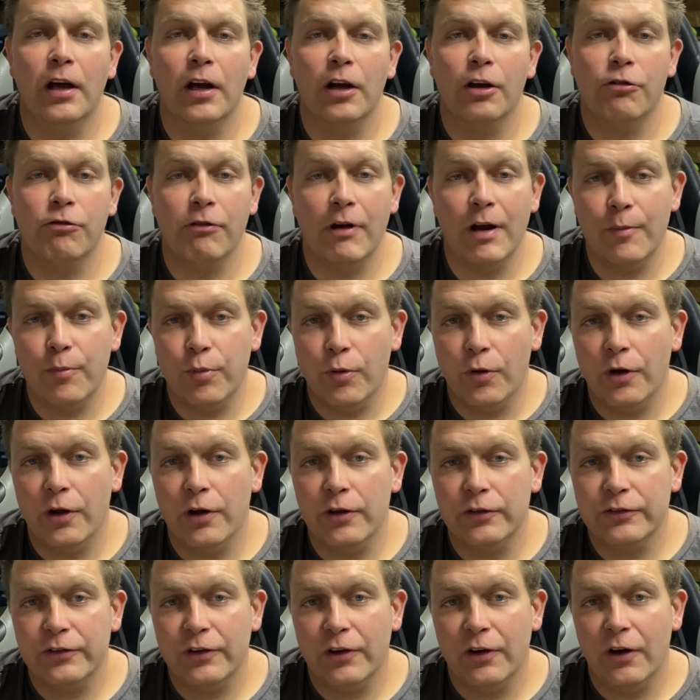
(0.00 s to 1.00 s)
Great
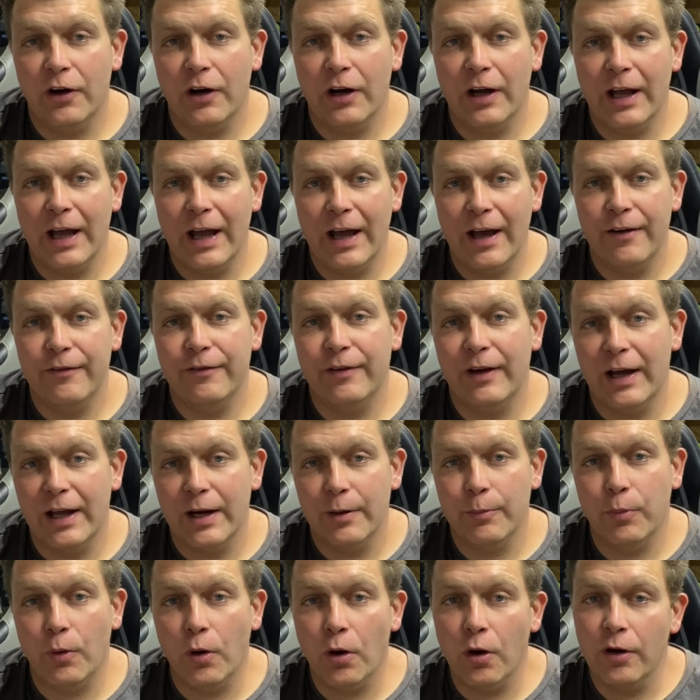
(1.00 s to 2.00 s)
product. I have had
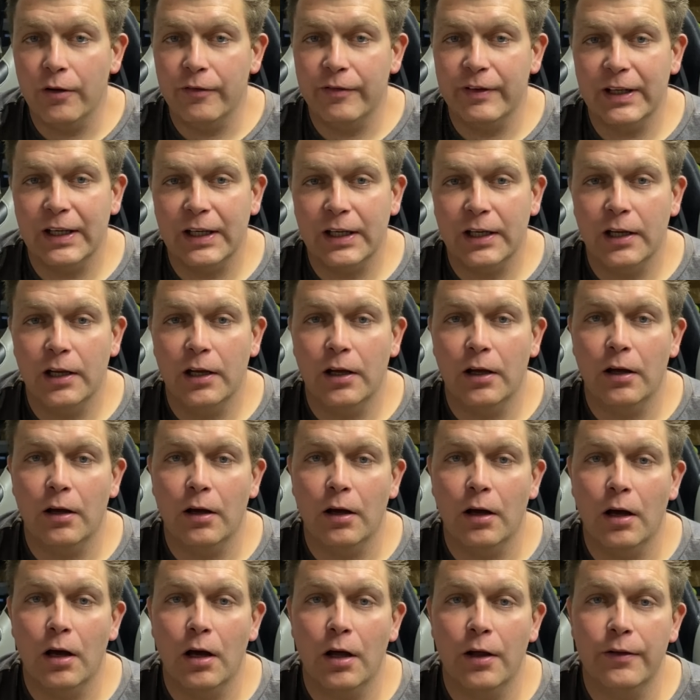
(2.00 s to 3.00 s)
a bottle of it.
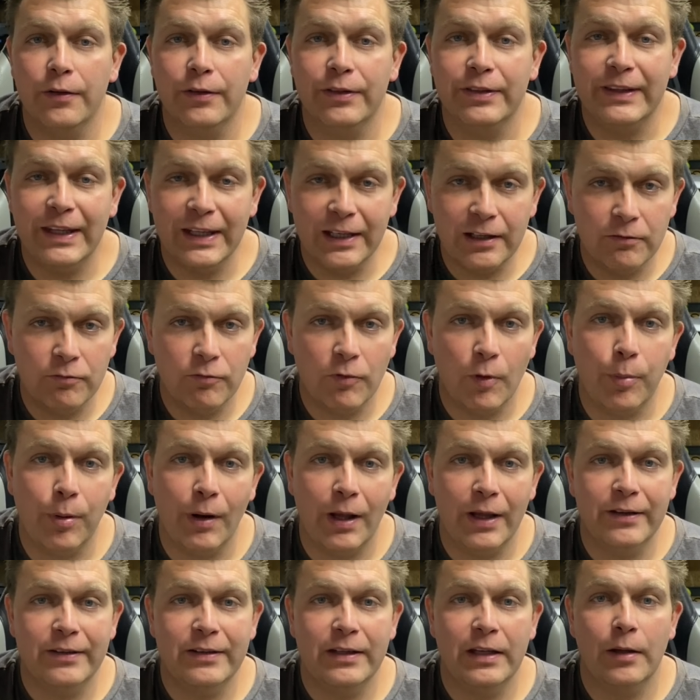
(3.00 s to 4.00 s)
Didn't
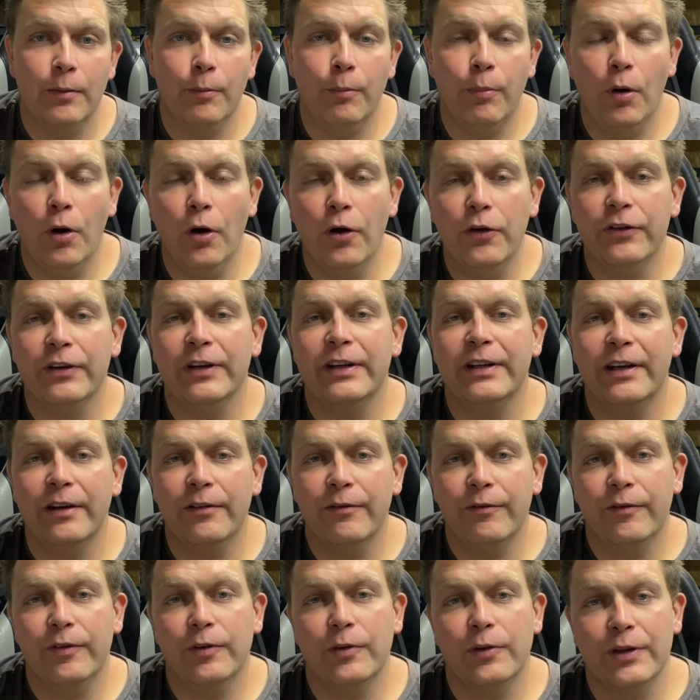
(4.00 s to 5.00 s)
replace it. Personally,
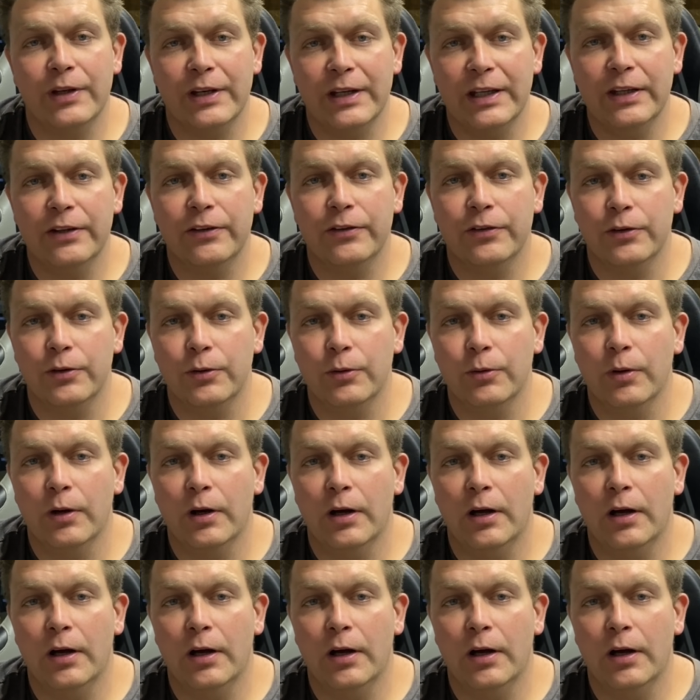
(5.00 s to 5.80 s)
didn't feel the need to.